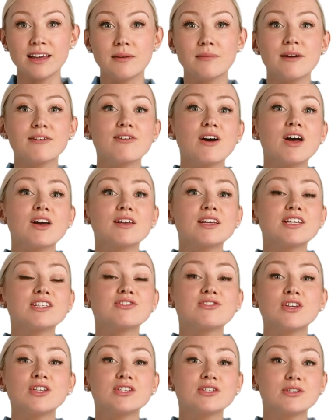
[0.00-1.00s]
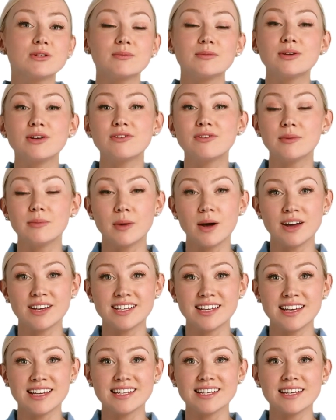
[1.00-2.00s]
By following a structured approval
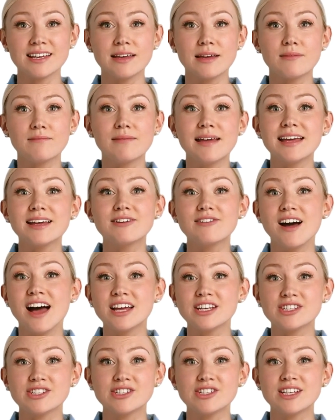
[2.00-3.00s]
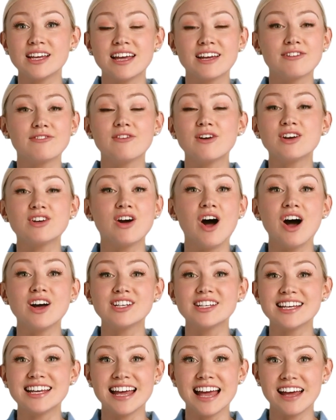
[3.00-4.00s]
process, manufacturers can avoid
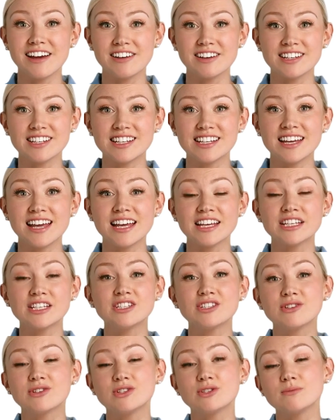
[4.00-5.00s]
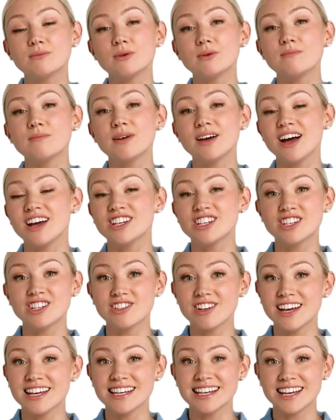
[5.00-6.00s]
costly errors and ensure smooth production
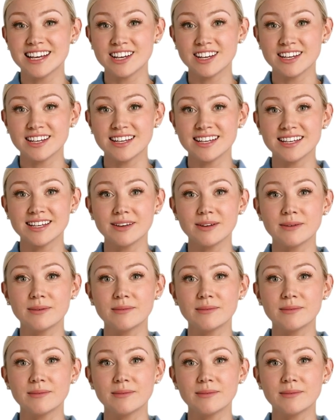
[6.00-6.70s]
transitions.